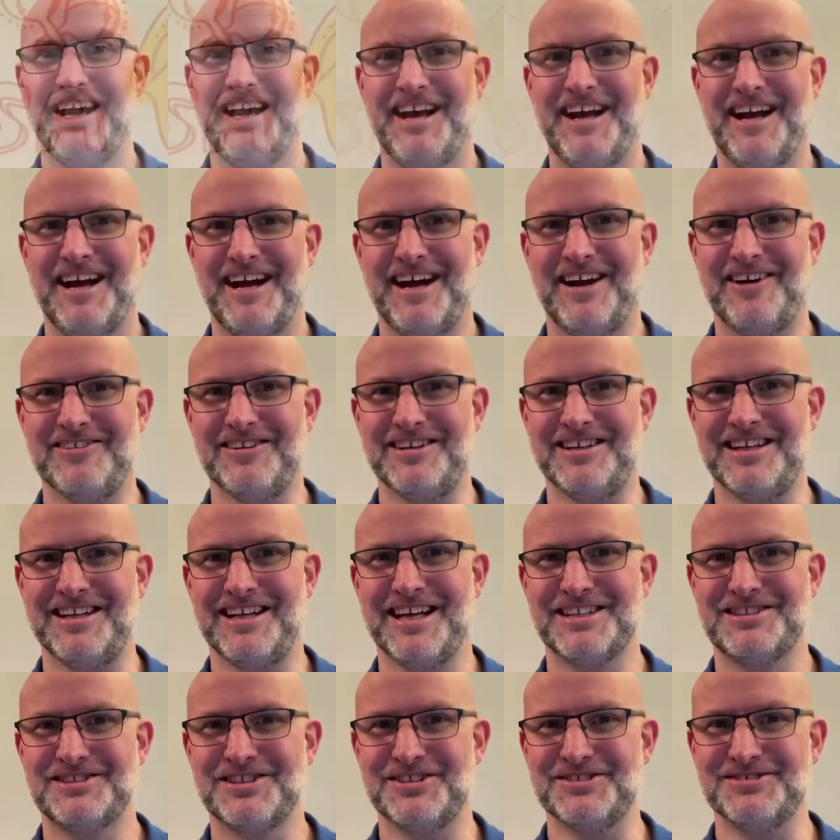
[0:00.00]
How did you
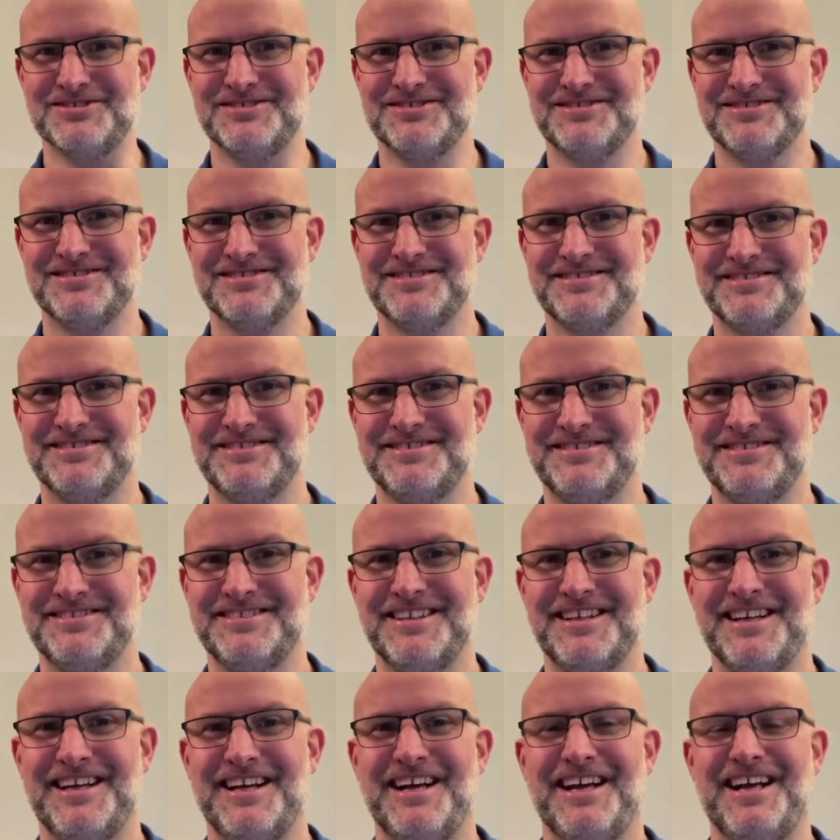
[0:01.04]
get on?
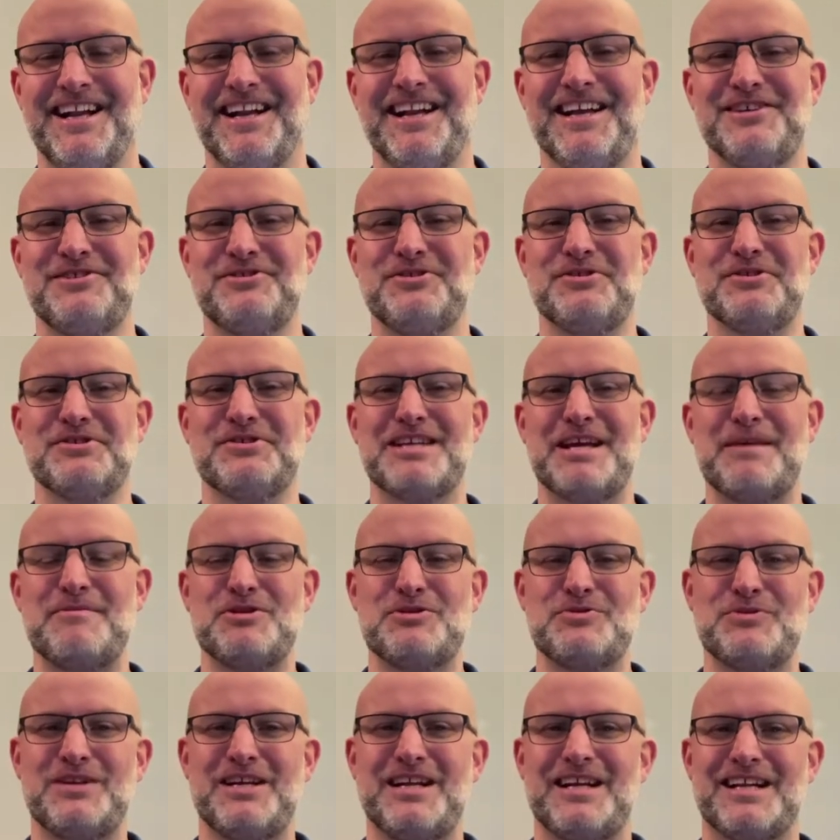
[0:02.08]
Let's do the same as
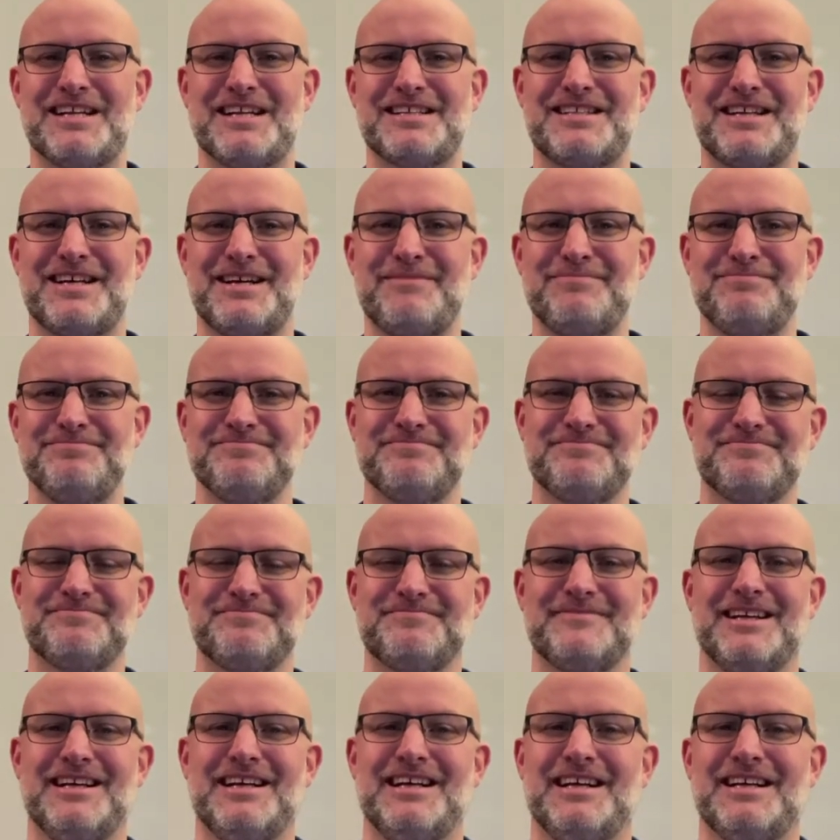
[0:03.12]
we did last time.
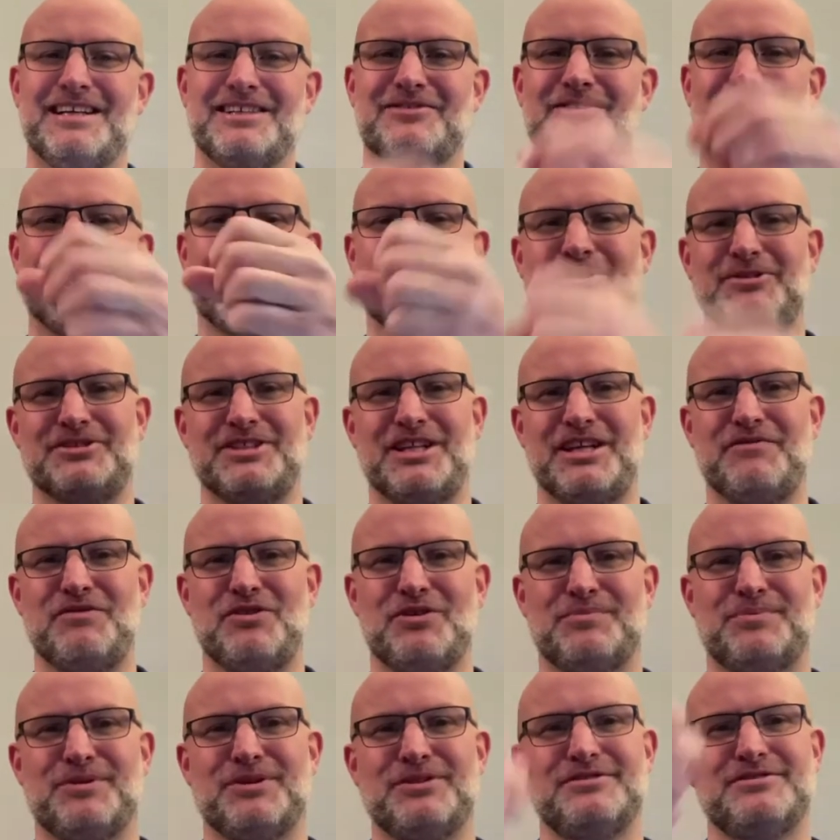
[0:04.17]
So I'm going to give you a
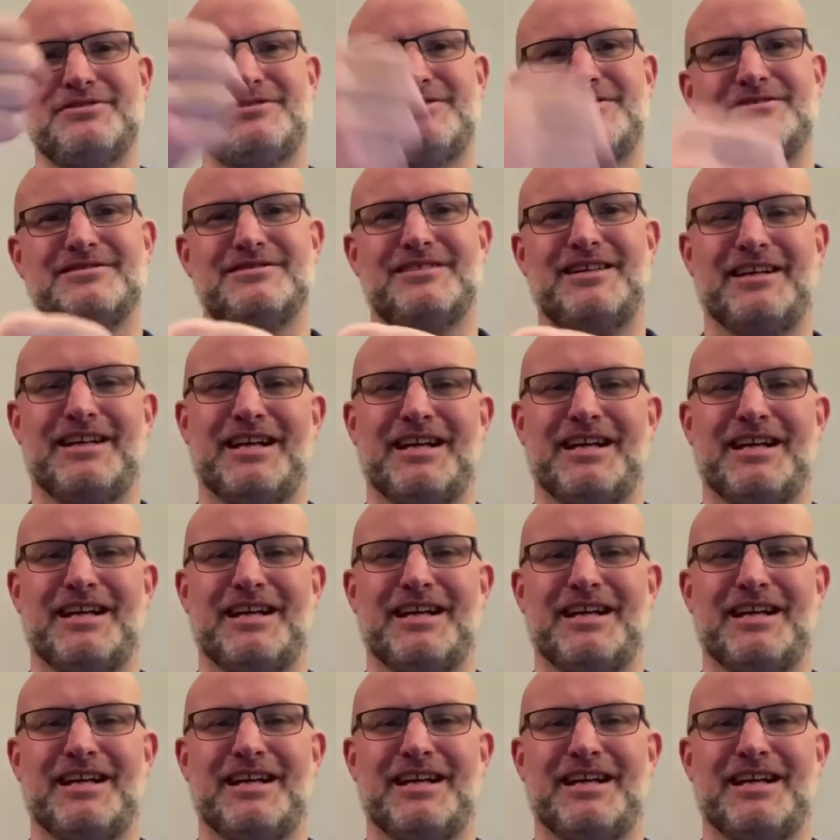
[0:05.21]
pulse and I